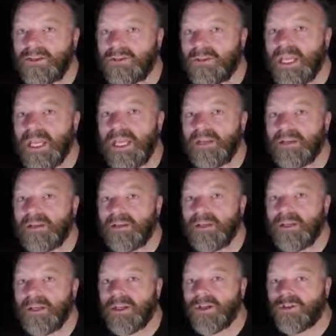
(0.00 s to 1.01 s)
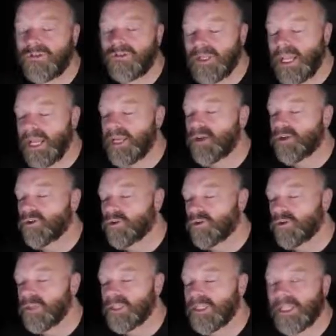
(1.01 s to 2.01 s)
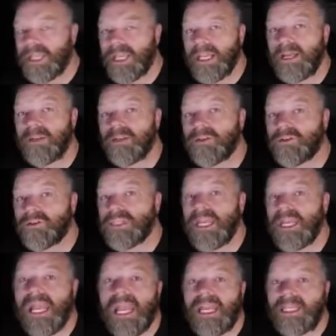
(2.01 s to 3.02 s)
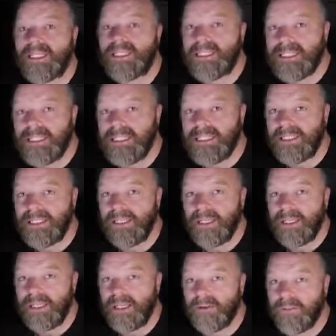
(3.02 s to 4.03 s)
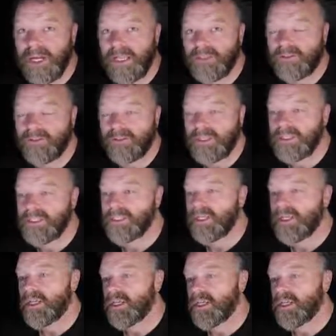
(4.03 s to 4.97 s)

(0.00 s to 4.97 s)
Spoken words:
You can create a Google account using an existing email address.